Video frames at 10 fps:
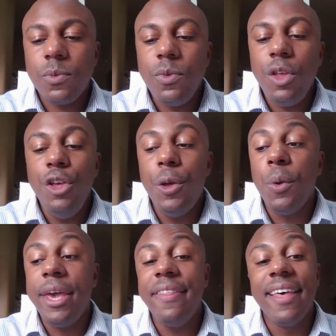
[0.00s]
you
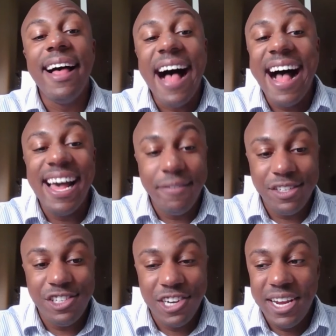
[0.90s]
can live
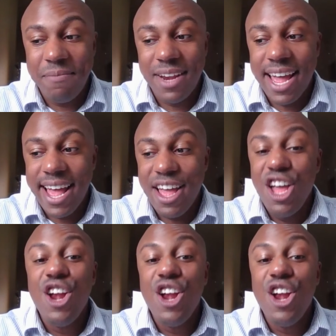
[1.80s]
stream that